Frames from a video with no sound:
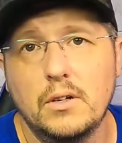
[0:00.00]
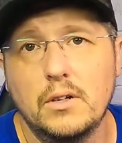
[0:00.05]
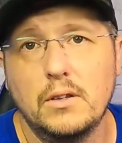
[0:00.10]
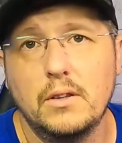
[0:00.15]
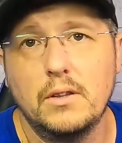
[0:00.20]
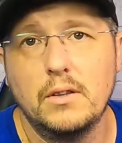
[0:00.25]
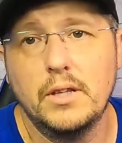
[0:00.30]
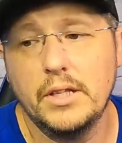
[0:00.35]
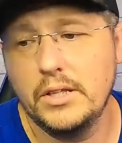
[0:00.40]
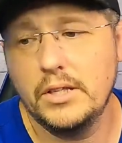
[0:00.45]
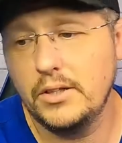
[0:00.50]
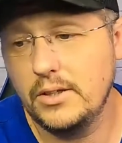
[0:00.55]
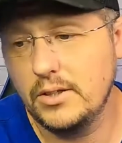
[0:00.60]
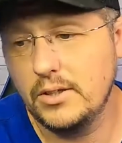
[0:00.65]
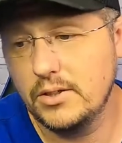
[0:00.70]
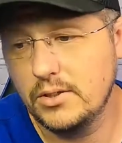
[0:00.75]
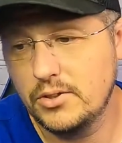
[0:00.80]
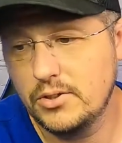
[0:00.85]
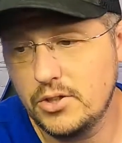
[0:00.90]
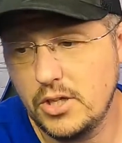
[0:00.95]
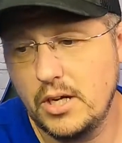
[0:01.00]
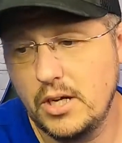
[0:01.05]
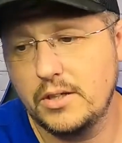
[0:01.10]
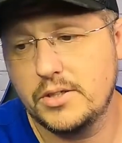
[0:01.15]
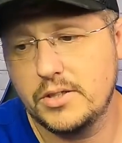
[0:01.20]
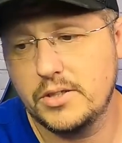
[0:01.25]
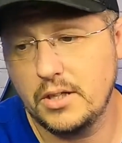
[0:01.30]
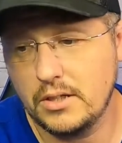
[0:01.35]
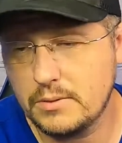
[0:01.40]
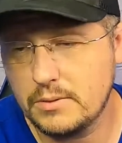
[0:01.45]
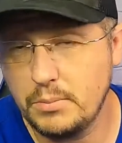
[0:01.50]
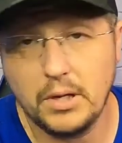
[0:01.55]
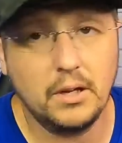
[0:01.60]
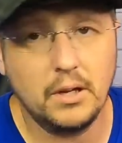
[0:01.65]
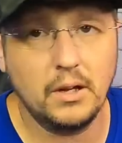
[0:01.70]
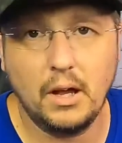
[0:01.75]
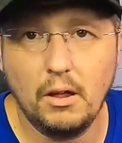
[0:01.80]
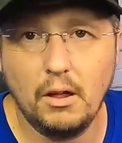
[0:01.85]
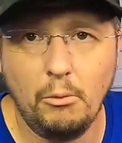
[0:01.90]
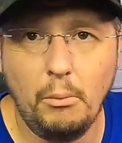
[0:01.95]
the GH6 being
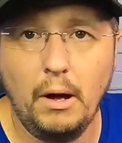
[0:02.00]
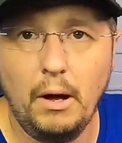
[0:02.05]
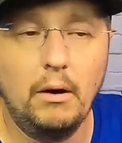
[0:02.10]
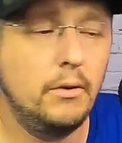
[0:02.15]
L mount.